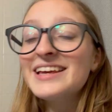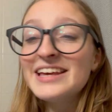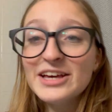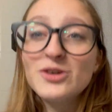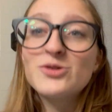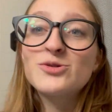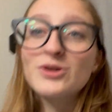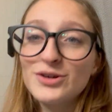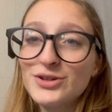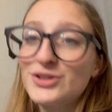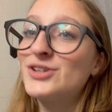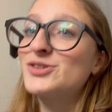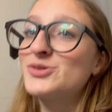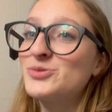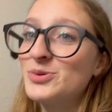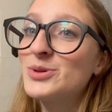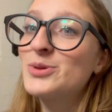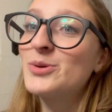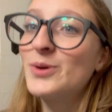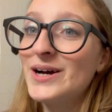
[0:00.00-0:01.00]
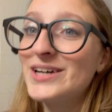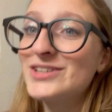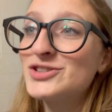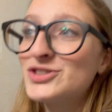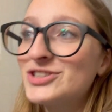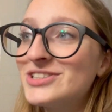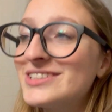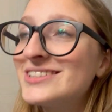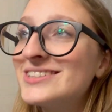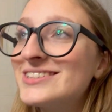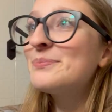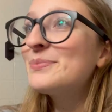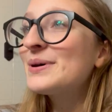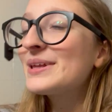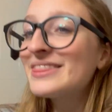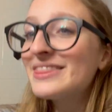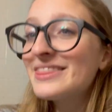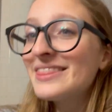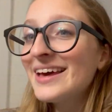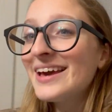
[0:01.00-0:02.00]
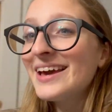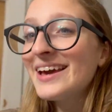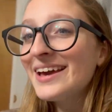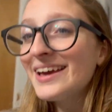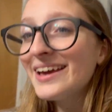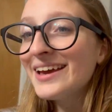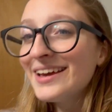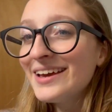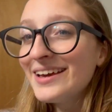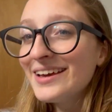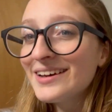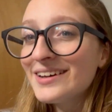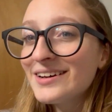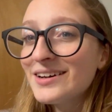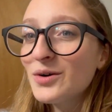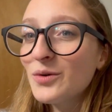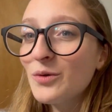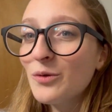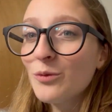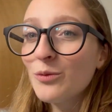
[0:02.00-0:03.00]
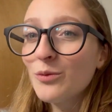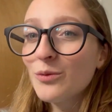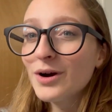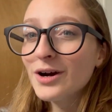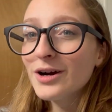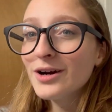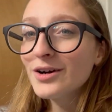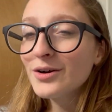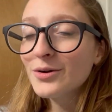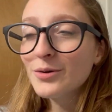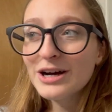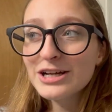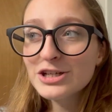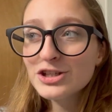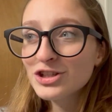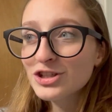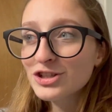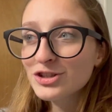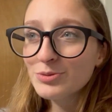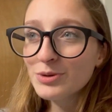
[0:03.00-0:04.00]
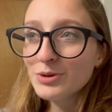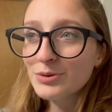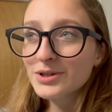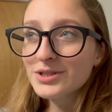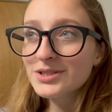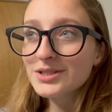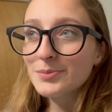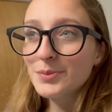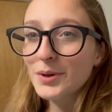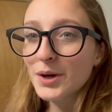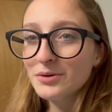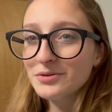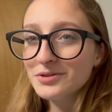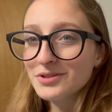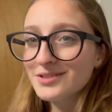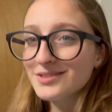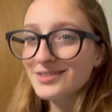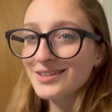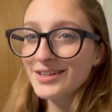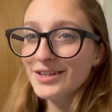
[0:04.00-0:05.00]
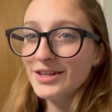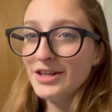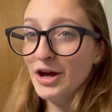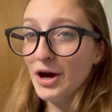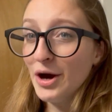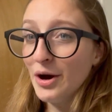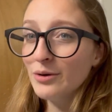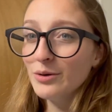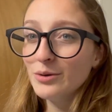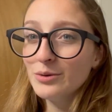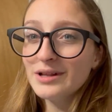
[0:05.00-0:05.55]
He grilled us with questions, but they weren't questions we were supposed to know.